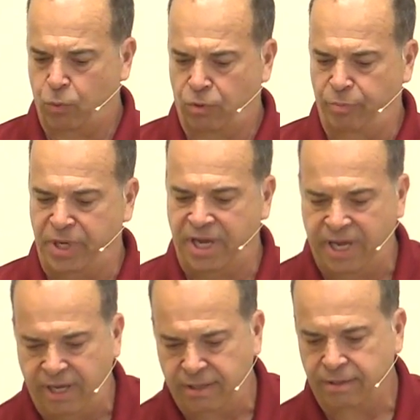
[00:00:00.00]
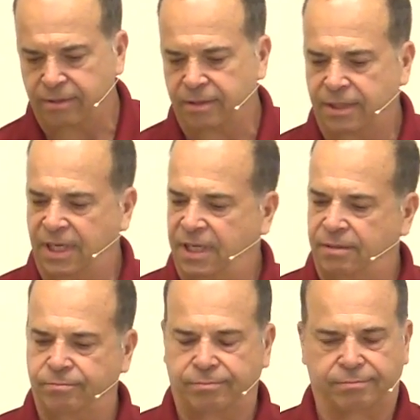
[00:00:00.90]
will be,
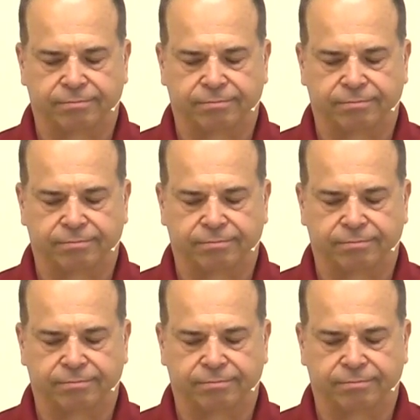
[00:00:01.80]
um,